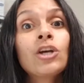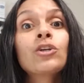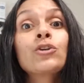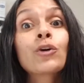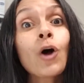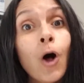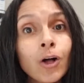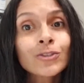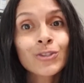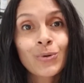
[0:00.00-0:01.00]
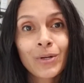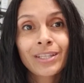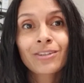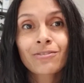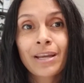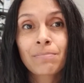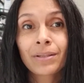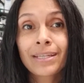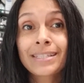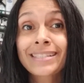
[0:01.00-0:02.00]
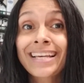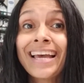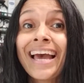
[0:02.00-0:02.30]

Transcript: You're also in the right place.